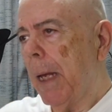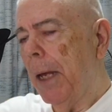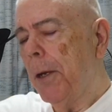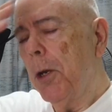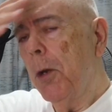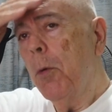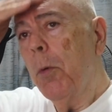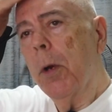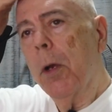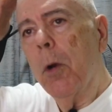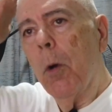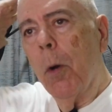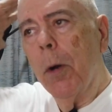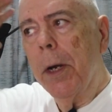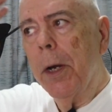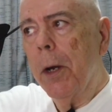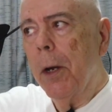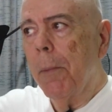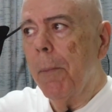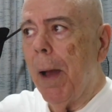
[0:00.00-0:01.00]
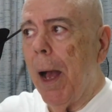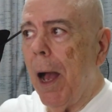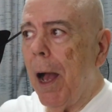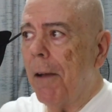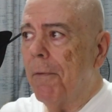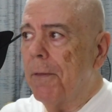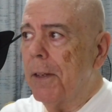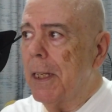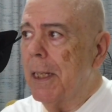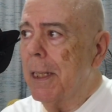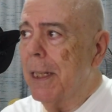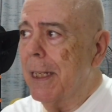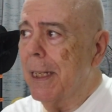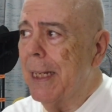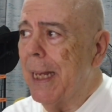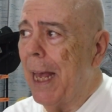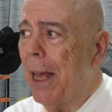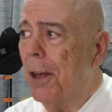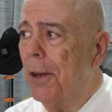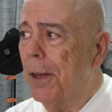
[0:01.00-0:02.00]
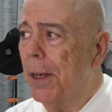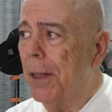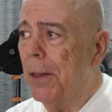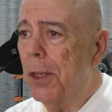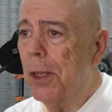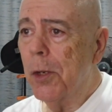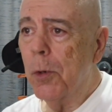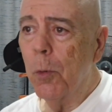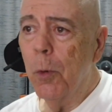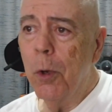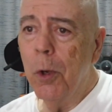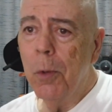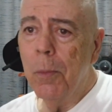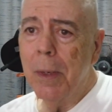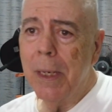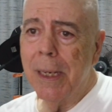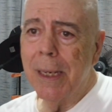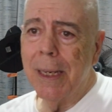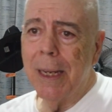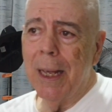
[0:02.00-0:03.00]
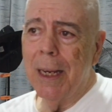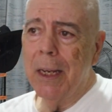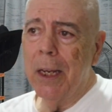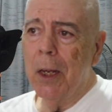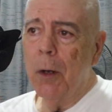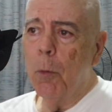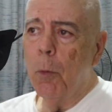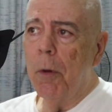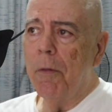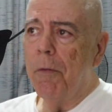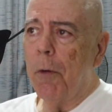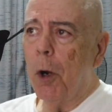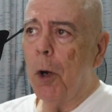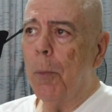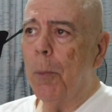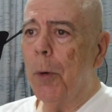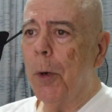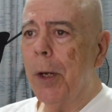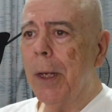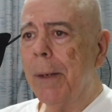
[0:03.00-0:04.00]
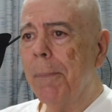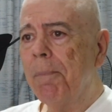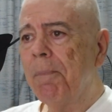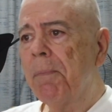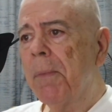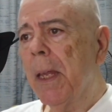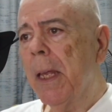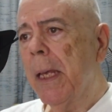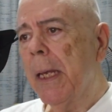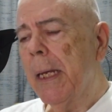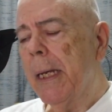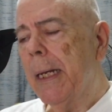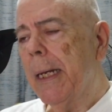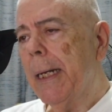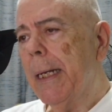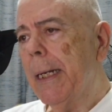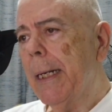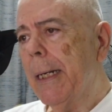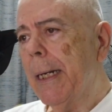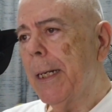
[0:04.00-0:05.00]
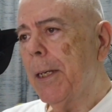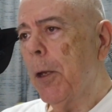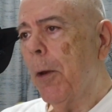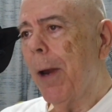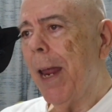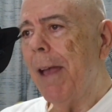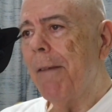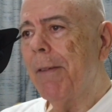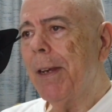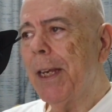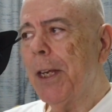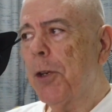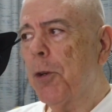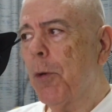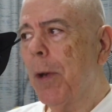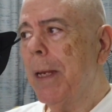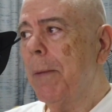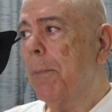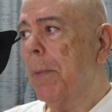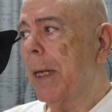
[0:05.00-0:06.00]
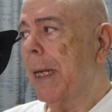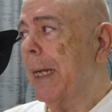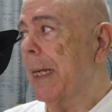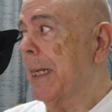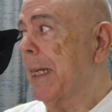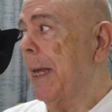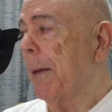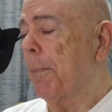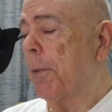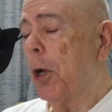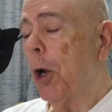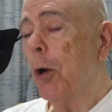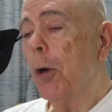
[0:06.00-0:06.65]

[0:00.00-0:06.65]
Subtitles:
I do record here in my office. The sound in this room is a little reverberant. I don't have any treatment except